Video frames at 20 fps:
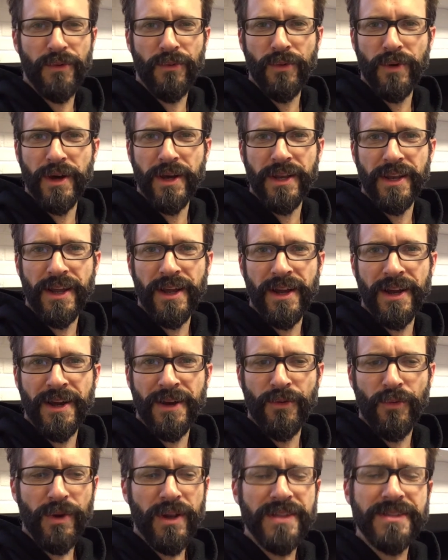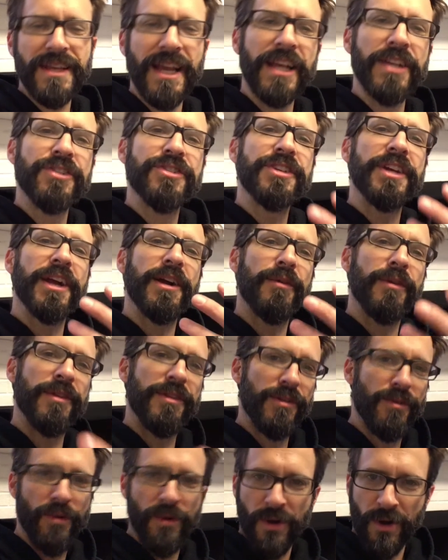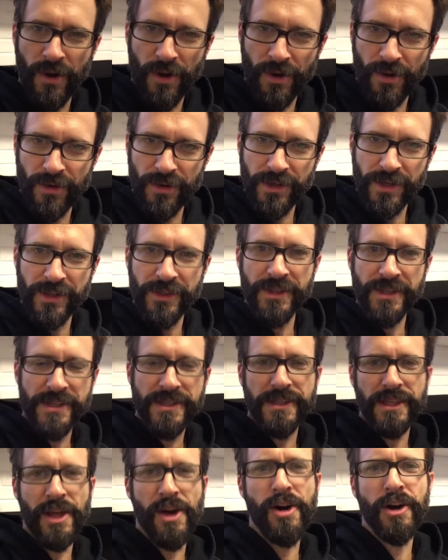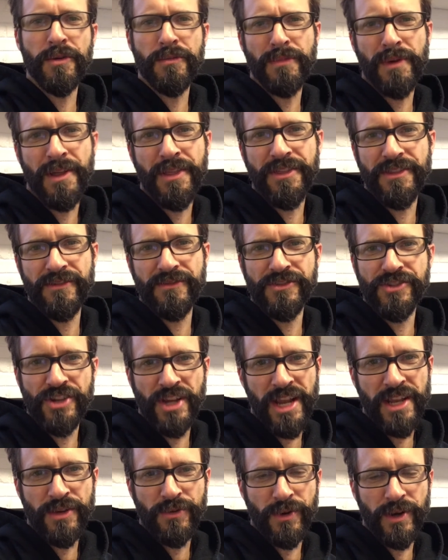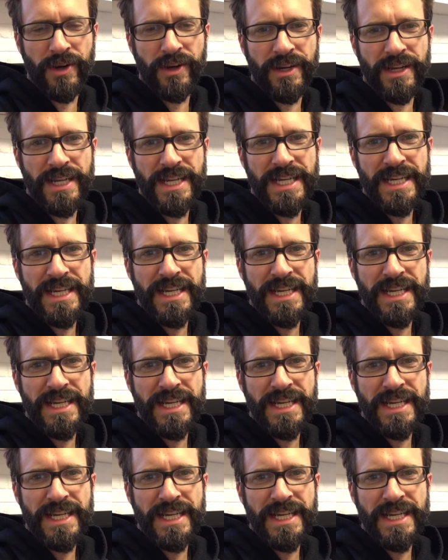what else I can share with you all in this long month of January.